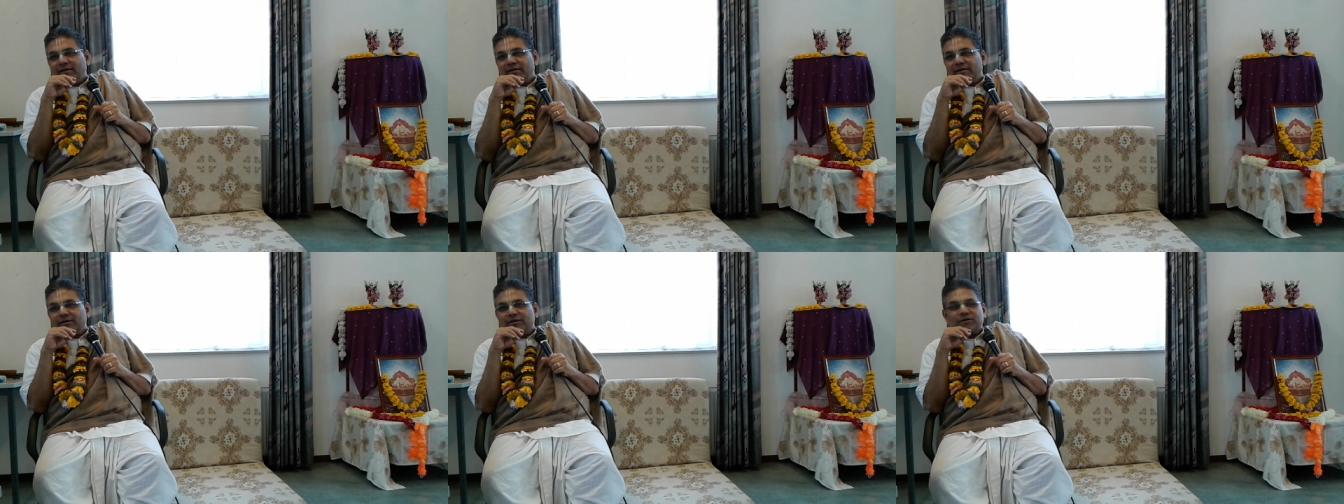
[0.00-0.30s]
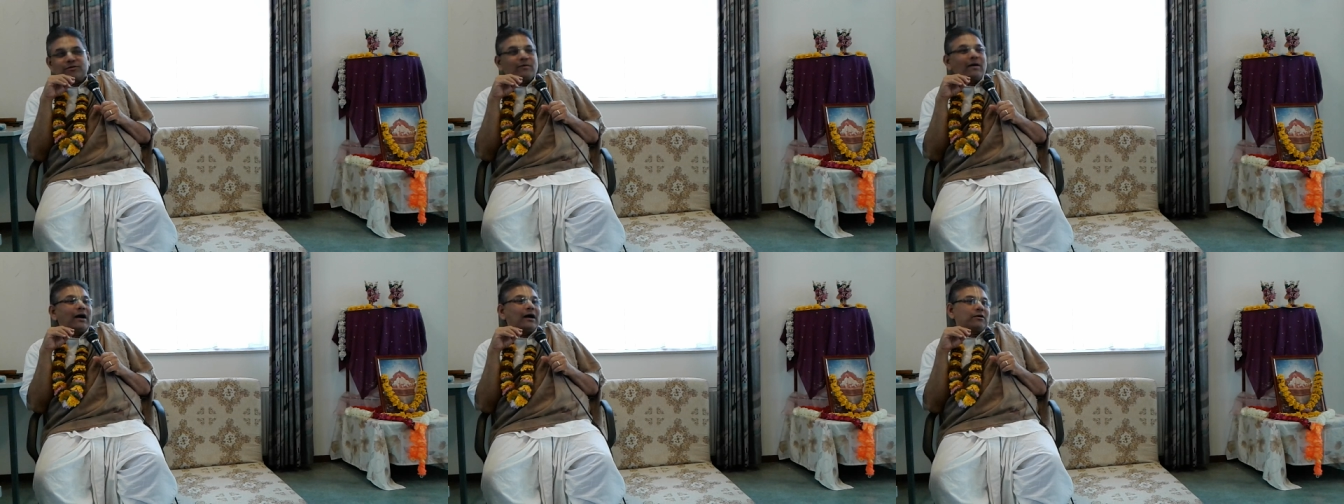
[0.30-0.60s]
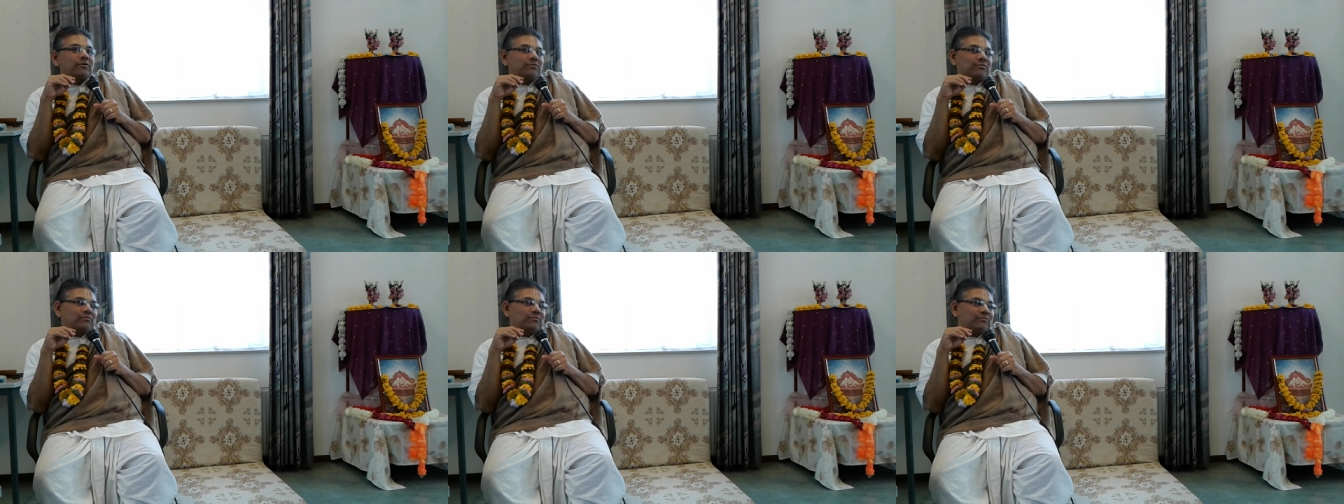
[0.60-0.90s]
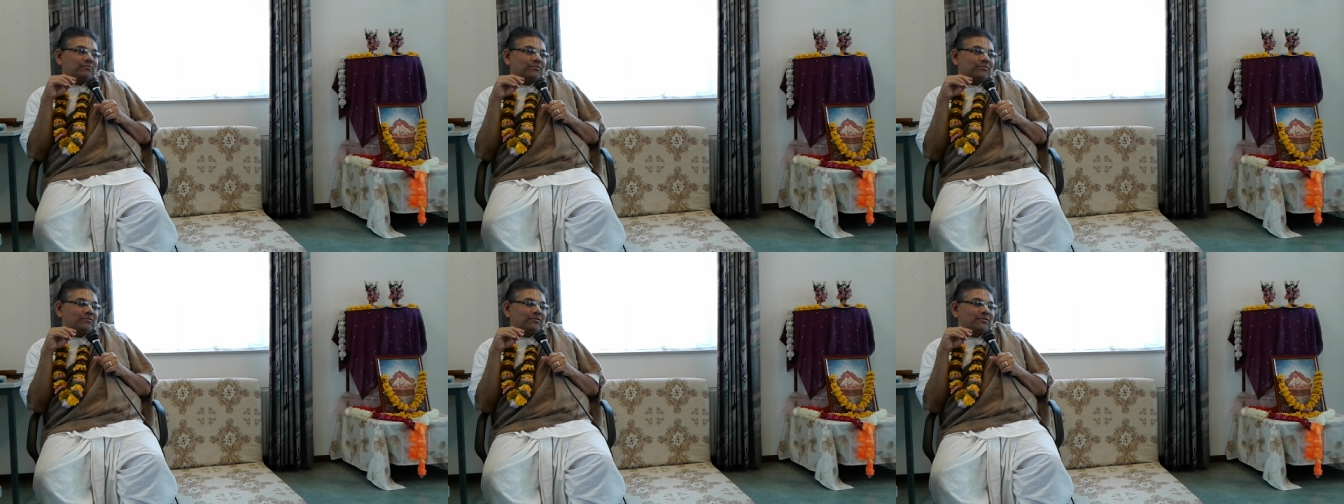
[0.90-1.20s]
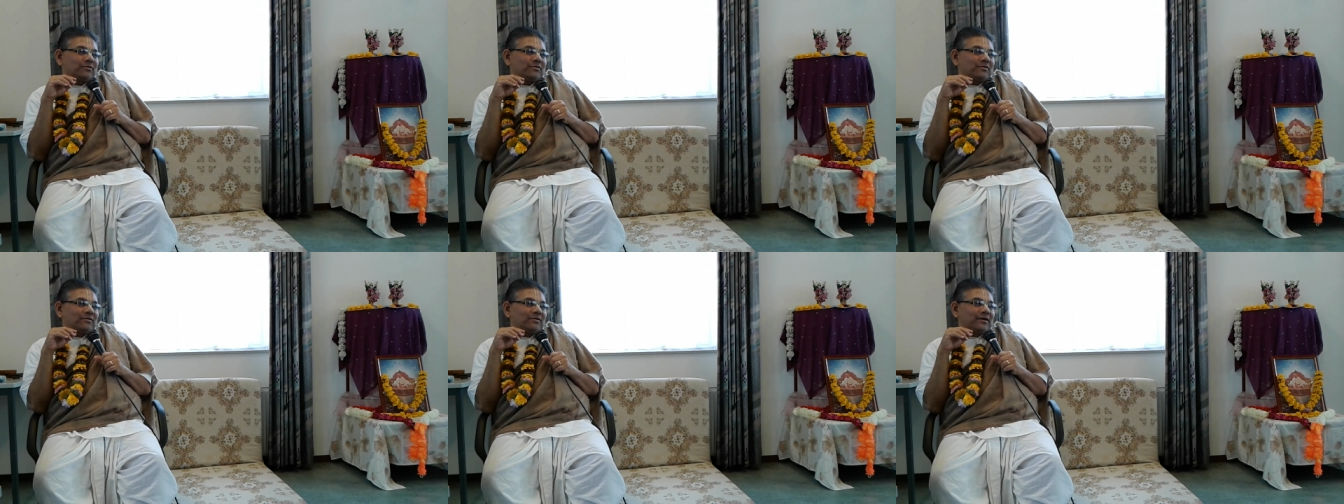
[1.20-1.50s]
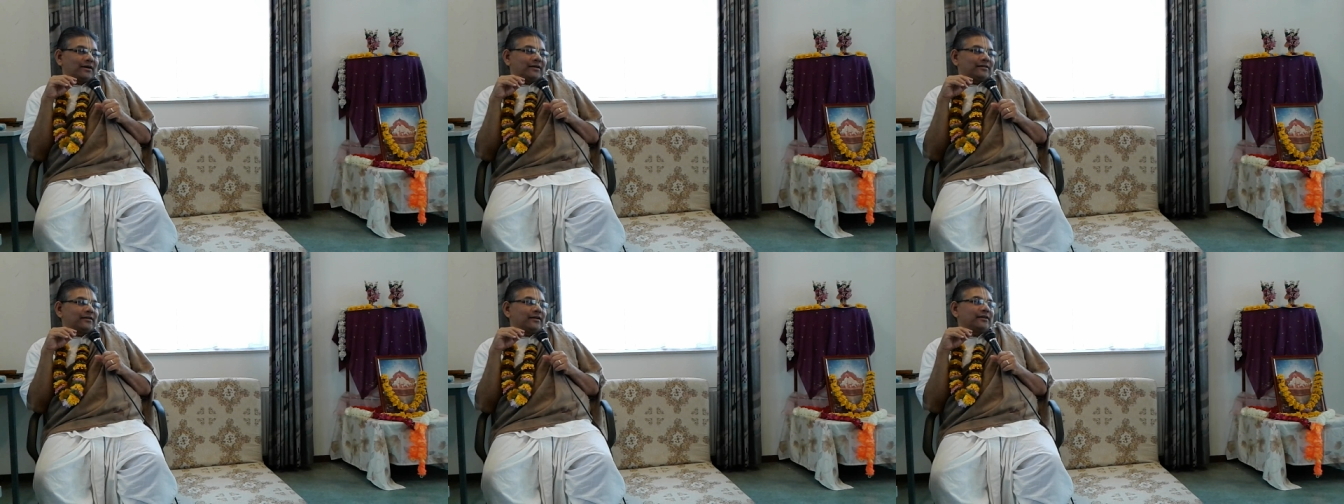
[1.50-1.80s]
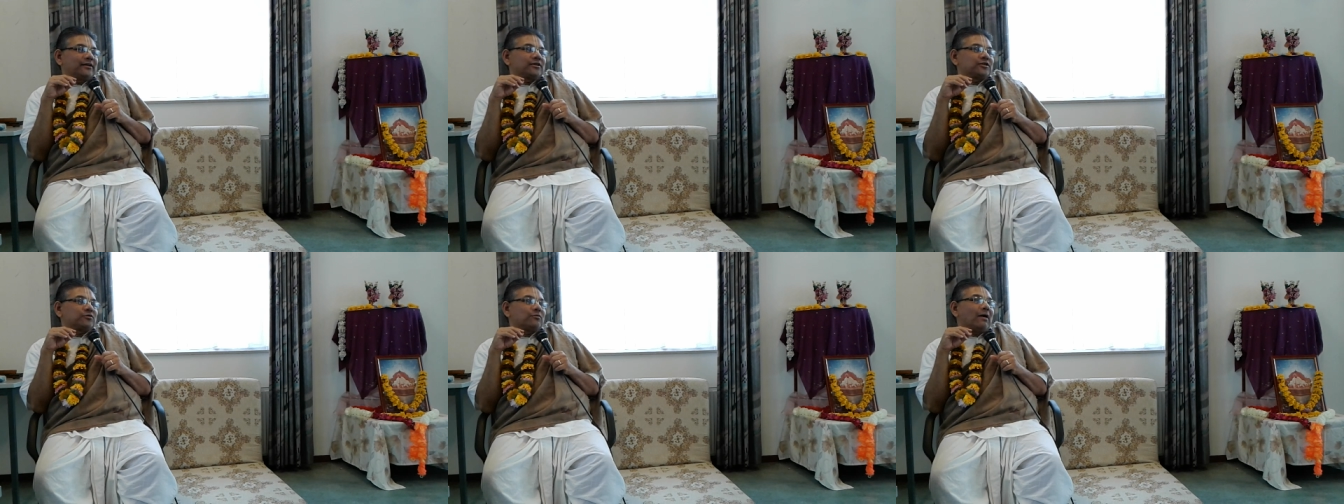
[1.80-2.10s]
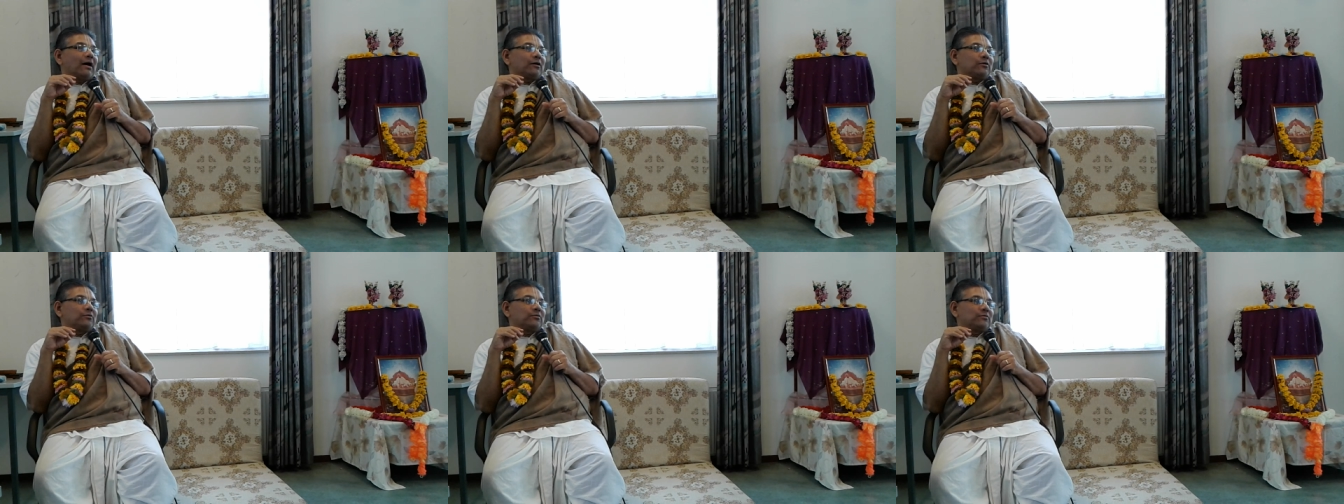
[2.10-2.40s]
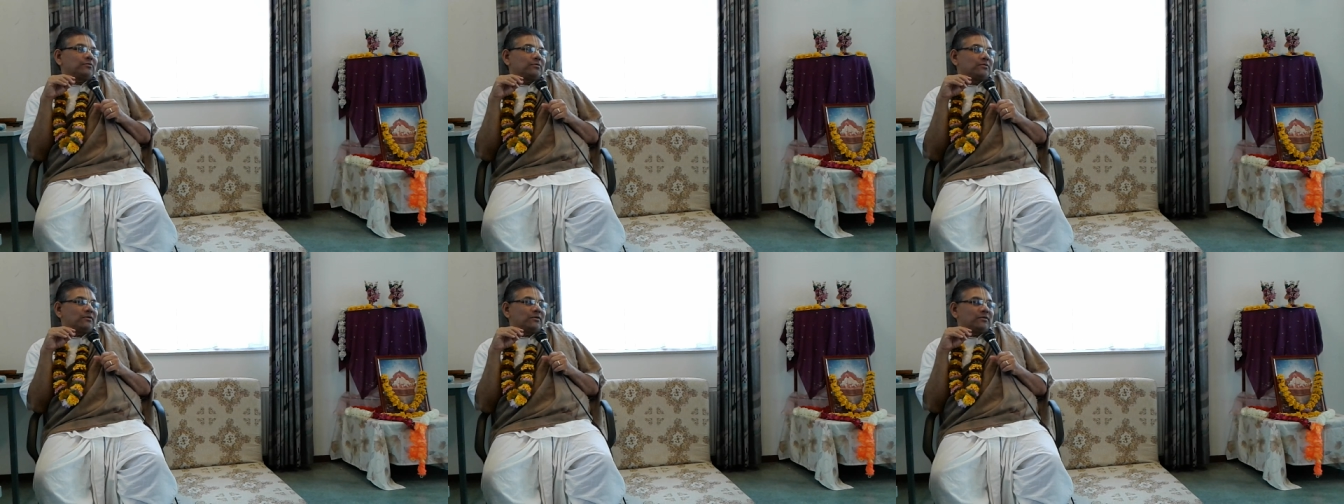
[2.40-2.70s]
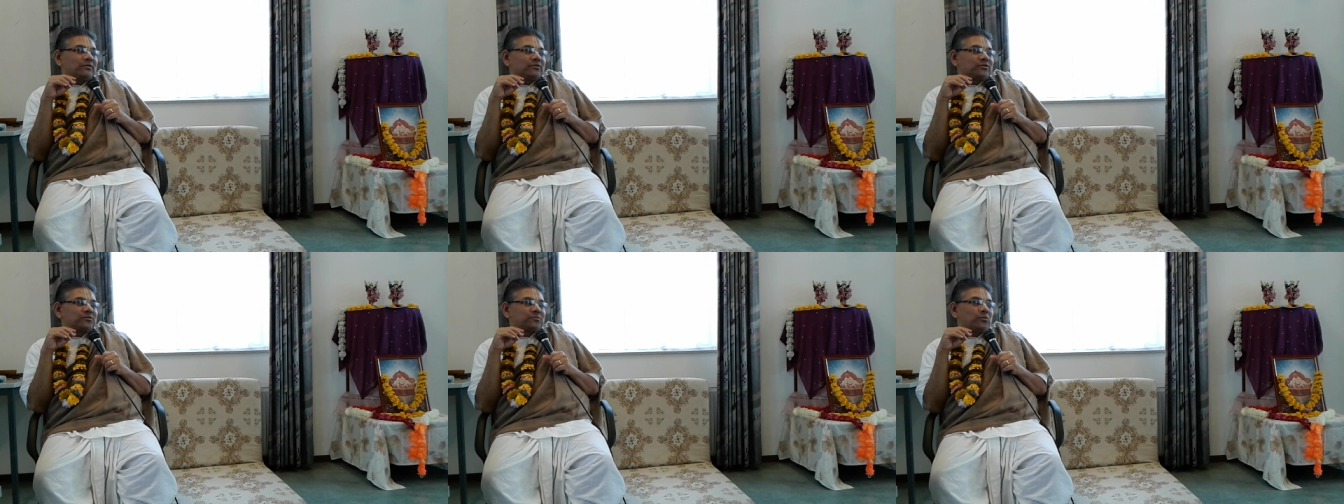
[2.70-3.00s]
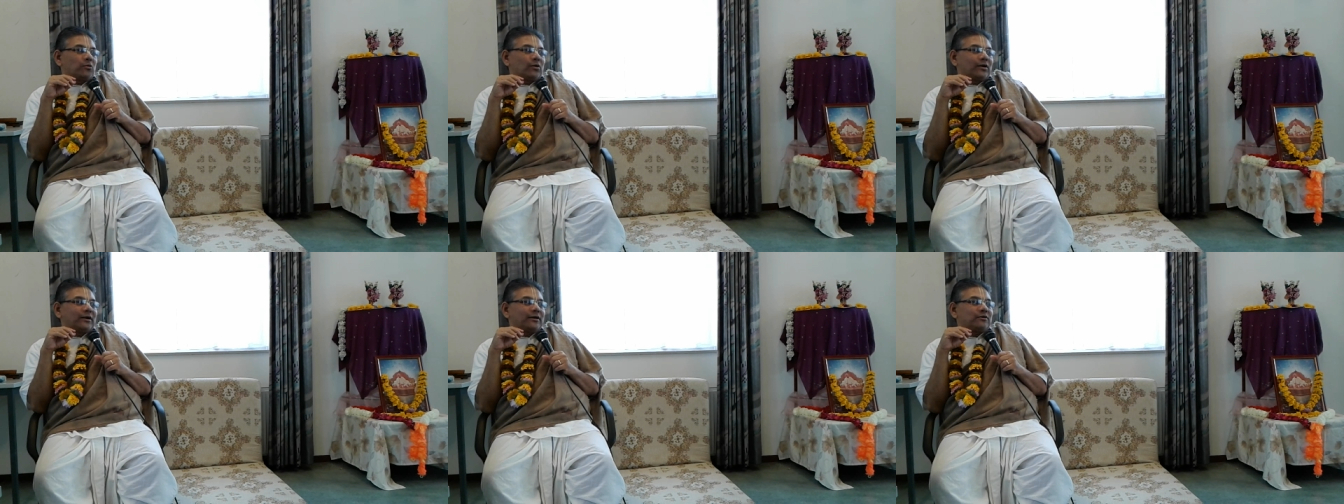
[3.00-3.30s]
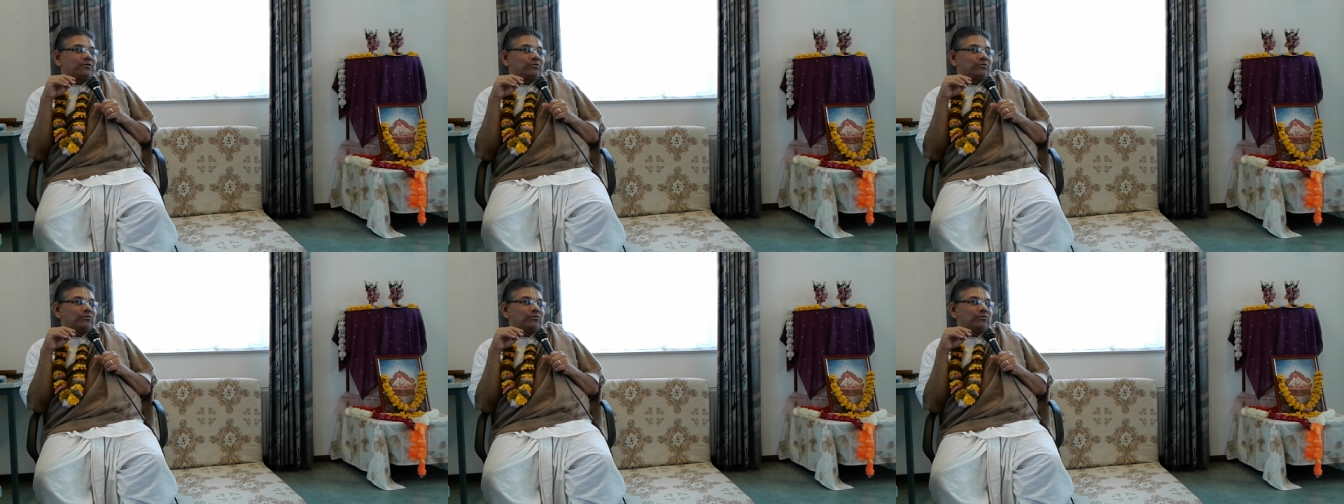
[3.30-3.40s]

Ikshwaku. And then Ikshwaku spoke it